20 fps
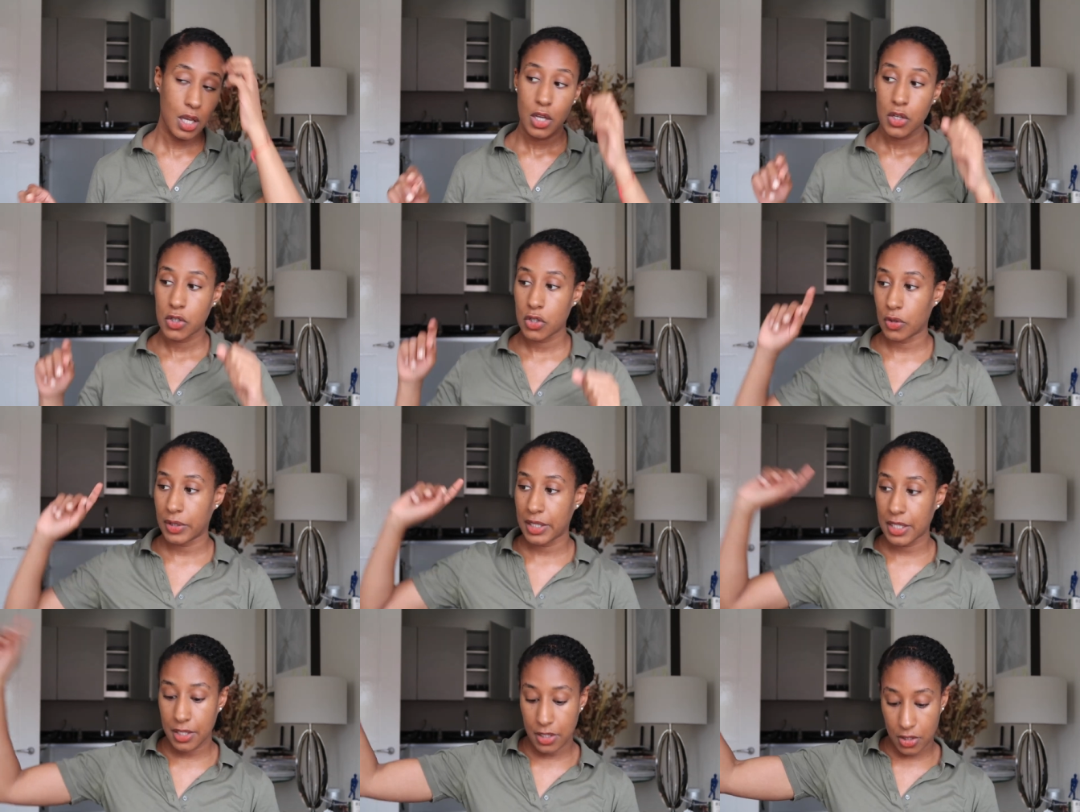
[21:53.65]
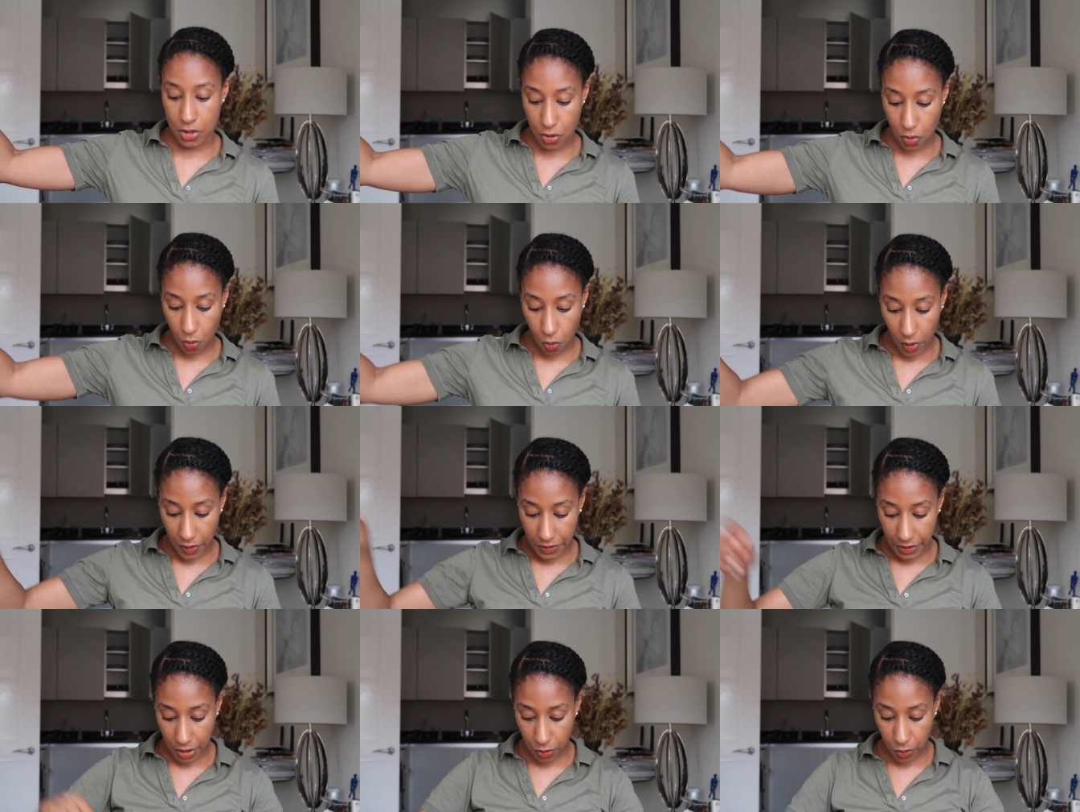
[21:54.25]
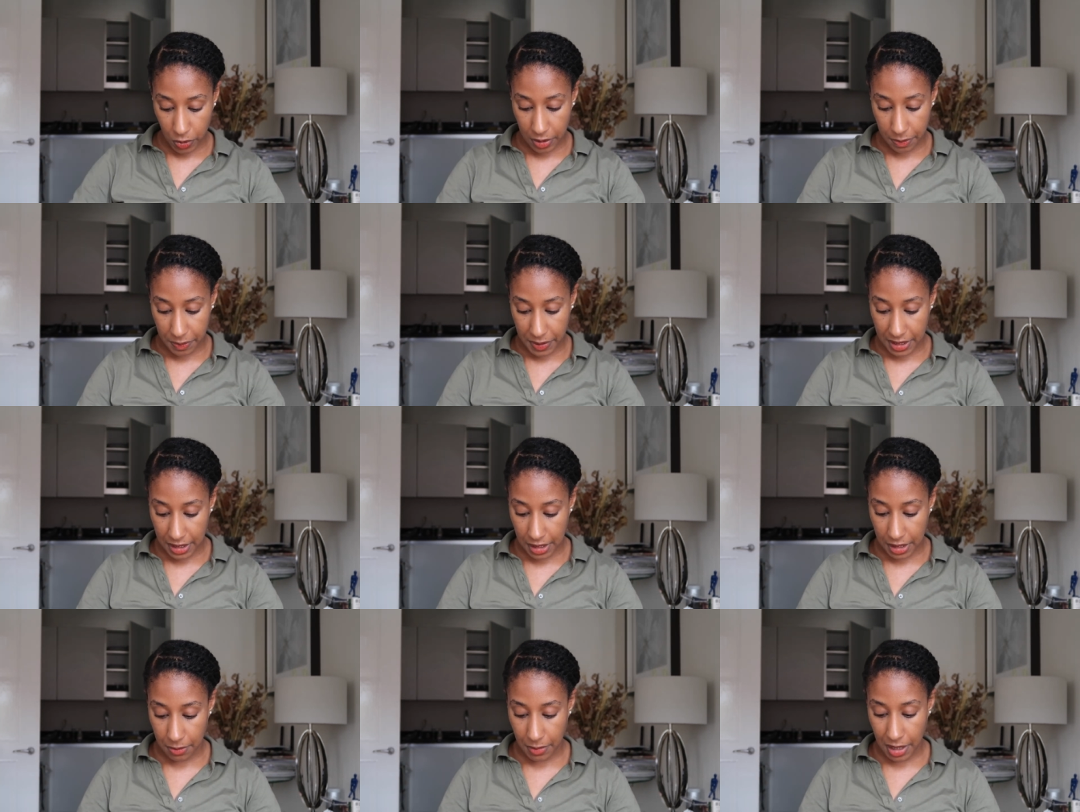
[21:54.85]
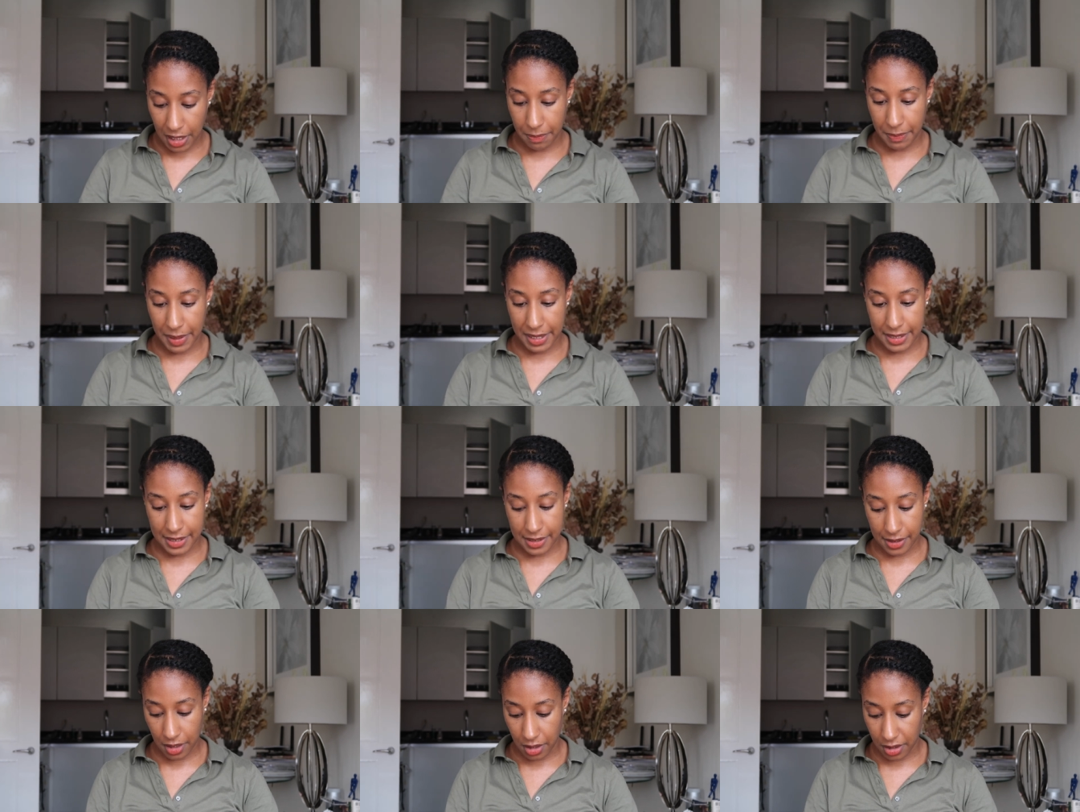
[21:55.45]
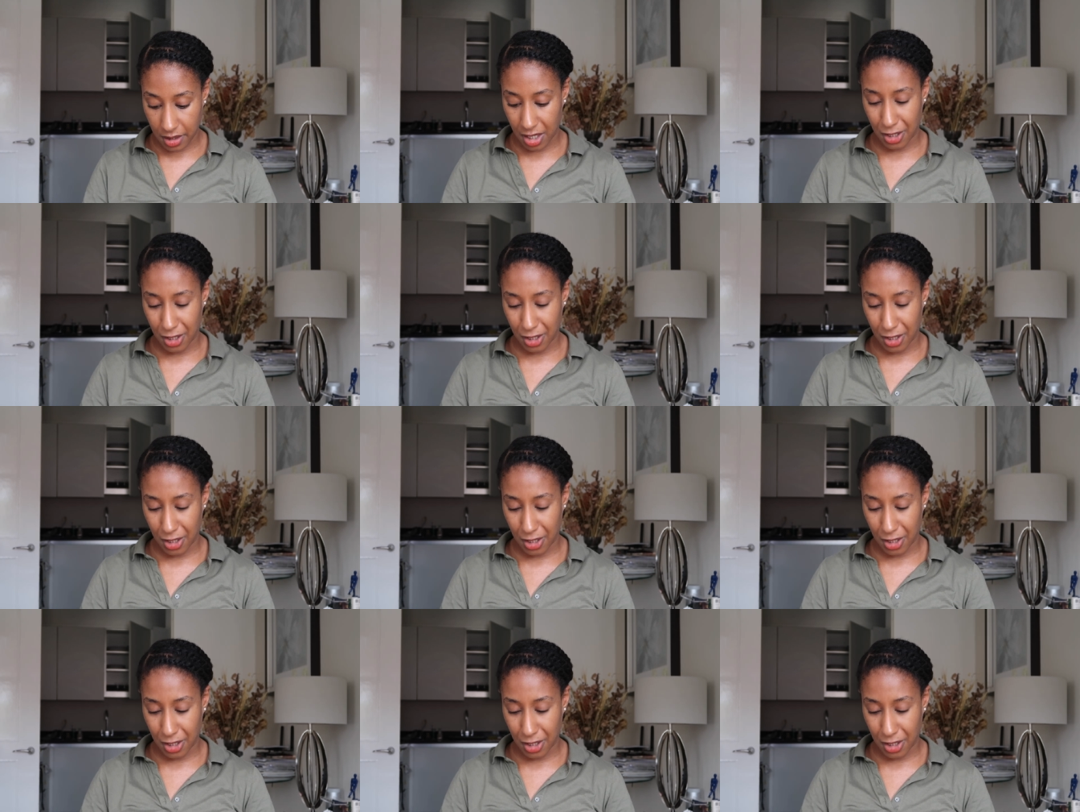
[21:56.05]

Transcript: So this is the one that will be in my bedside,